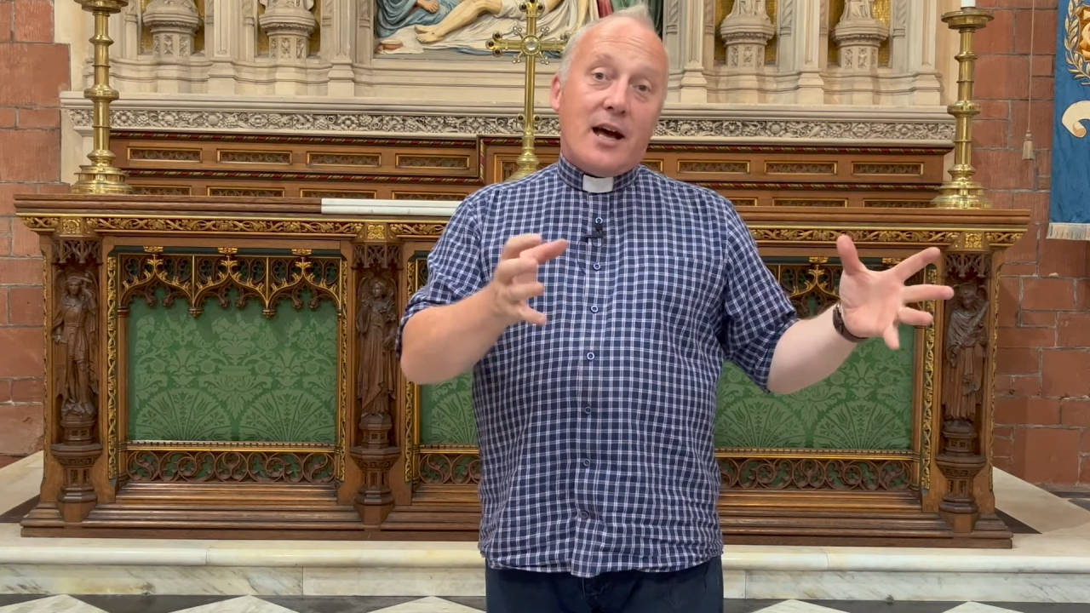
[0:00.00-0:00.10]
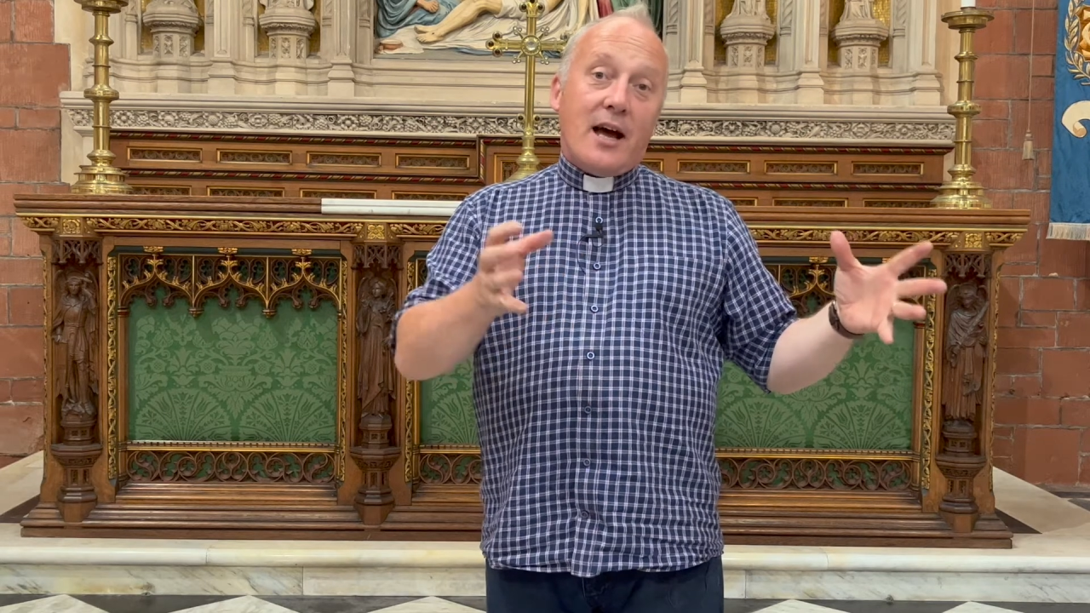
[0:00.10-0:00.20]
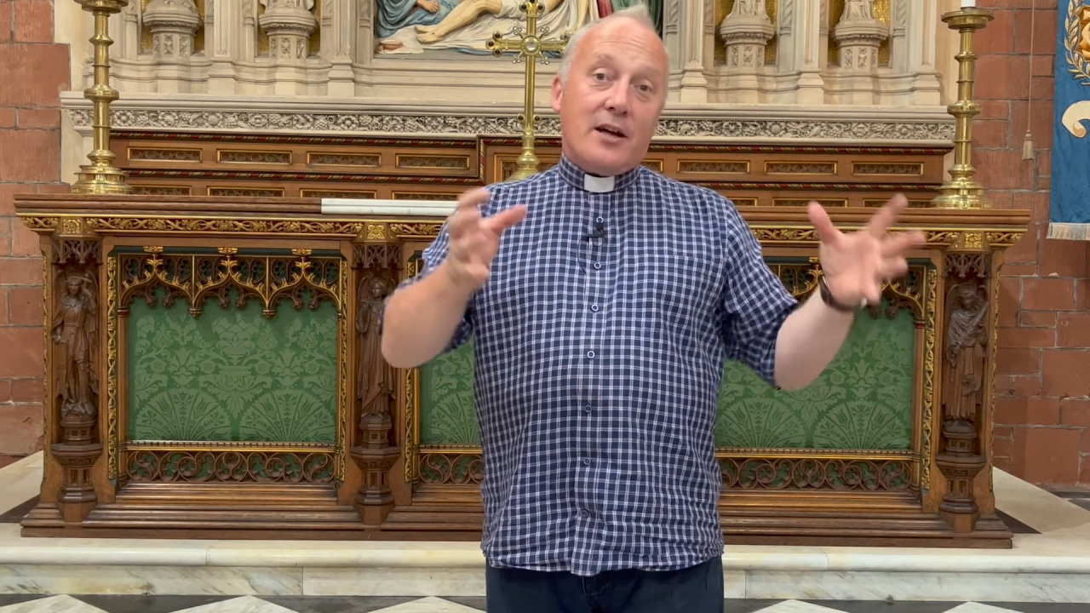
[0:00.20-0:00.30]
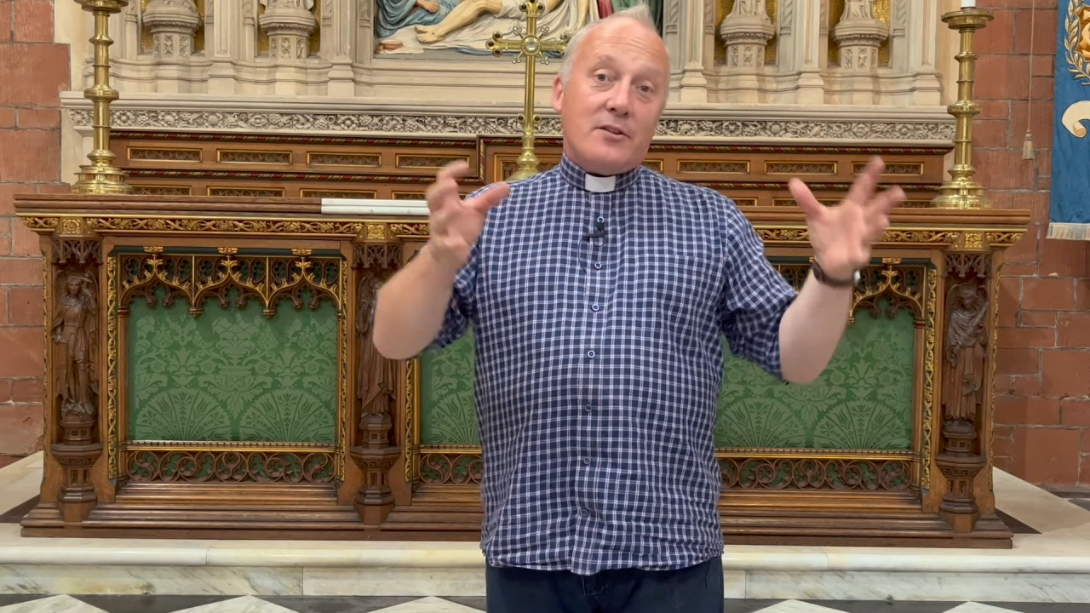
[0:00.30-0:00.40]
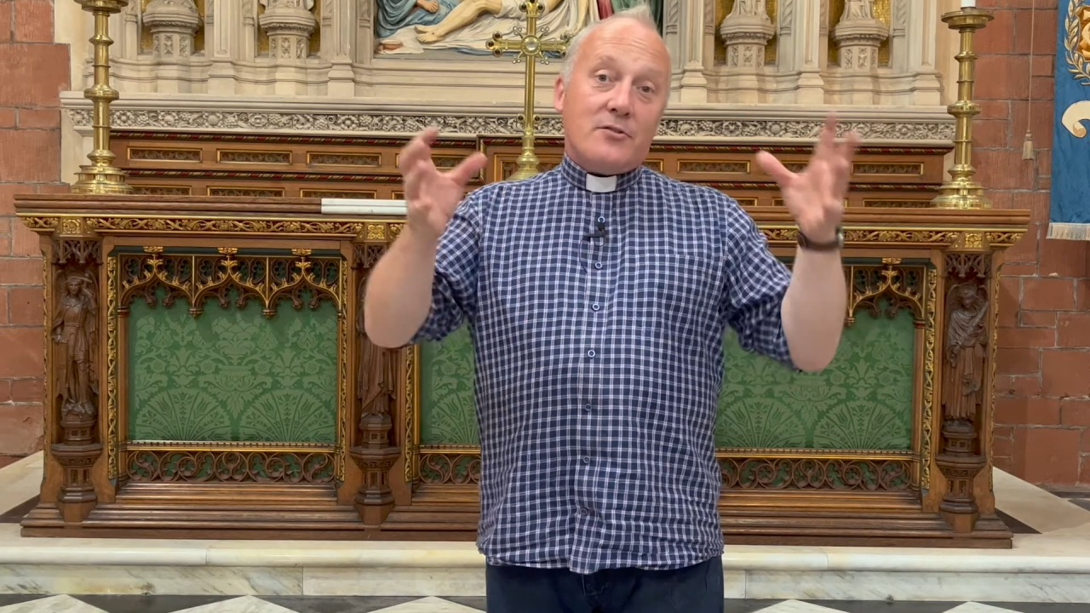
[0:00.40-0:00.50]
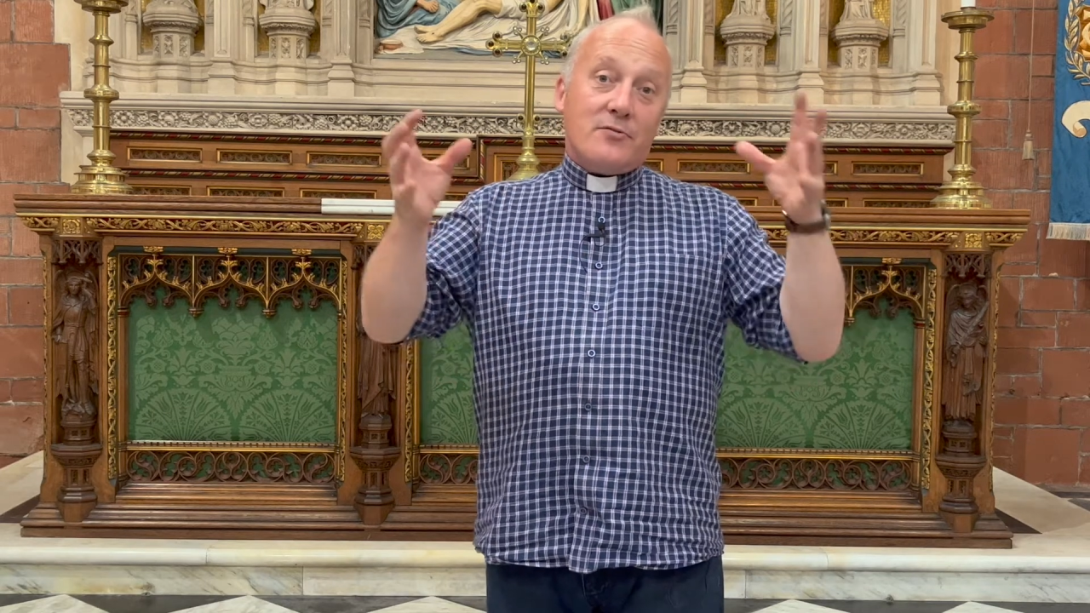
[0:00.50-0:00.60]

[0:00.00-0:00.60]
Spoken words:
and